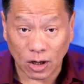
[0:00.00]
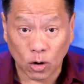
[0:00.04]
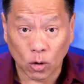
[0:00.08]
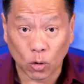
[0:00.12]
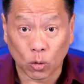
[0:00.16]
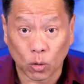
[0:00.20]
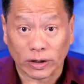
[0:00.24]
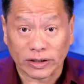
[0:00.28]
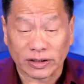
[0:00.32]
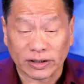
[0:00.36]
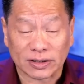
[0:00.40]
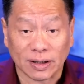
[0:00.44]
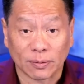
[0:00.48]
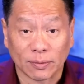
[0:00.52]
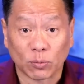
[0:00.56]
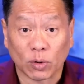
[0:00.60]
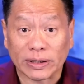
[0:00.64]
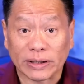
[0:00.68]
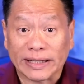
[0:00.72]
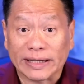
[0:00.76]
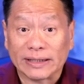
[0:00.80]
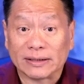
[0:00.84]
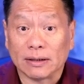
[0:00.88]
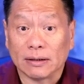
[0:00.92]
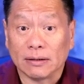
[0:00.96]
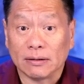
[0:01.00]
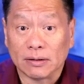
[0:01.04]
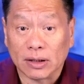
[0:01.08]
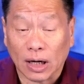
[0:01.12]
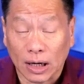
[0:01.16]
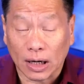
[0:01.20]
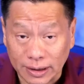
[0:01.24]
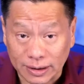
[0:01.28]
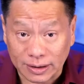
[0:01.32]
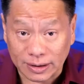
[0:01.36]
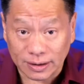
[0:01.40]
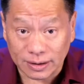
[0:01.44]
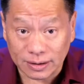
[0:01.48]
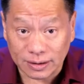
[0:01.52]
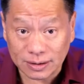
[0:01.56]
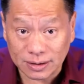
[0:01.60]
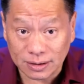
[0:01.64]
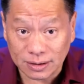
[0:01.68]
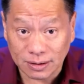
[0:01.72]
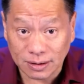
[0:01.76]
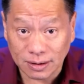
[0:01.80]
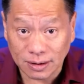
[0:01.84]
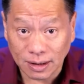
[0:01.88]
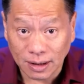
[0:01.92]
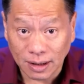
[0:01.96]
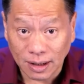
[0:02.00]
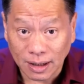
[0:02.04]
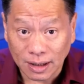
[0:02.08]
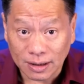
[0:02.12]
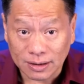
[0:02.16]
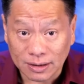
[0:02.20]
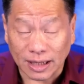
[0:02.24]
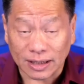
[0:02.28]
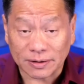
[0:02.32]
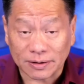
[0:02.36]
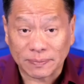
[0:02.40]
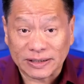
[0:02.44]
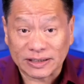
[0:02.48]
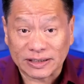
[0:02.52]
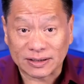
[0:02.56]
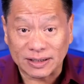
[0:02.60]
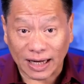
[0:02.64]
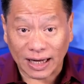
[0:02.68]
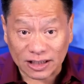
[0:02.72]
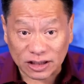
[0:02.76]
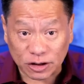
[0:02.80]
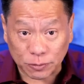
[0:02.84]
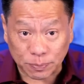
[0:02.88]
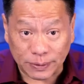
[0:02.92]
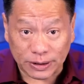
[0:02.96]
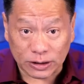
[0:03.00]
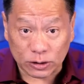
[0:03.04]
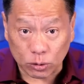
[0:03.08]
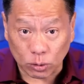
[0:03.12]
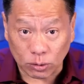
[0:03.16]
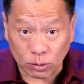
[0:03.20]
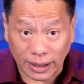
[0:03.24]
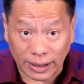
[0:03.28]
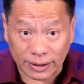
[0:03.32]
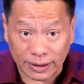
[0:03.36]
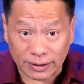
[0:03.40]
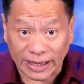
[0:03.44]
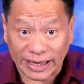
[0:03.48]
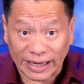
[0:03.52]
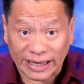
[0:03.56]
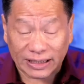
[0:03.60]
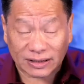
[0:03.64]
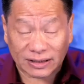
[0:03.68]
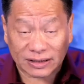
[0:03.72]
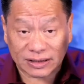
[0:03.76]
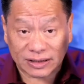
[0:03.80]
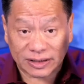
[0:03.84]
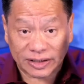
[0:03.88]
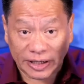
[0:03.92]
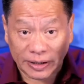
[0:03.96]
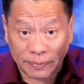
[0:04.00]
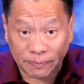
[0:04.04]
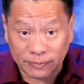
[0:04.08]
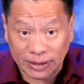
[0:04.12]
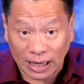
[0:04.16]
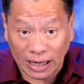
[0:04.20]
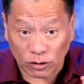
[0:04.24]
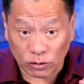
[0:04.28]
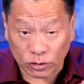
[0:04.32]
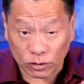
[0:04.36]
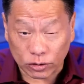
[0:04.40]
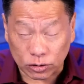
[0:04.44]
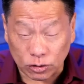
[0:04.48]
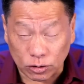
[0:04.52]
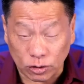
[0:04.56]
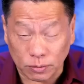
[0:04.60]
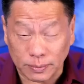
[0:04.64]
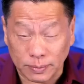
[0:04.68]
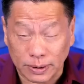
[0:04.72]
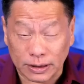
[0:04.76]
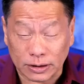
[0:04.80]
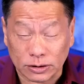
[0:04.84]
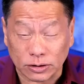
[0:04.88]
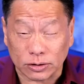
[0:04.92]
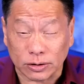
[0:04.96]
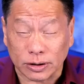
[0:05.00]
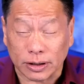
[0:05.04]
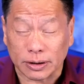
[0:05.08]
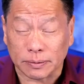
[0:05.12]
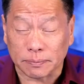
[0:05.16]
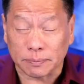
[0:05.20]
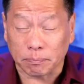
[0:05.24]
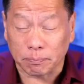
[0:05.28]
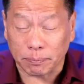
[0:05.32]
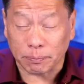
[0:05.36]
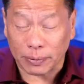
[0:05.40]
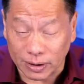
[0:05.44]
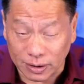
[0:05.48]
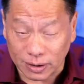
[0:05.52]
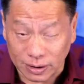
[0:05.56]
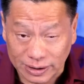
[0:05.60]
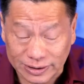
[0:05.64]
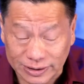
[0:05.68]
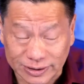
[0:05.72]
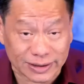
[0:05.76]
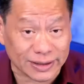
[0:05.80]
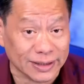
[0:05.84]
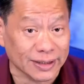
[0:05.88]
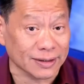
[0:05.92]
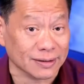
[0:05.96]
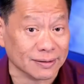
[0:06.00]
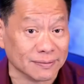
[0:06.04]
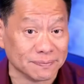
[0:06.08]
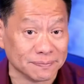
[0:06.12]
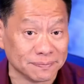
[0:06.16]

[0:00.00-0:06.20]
when someone is in darkness, that means that spiritual light is dimmed down so much you can barely see it.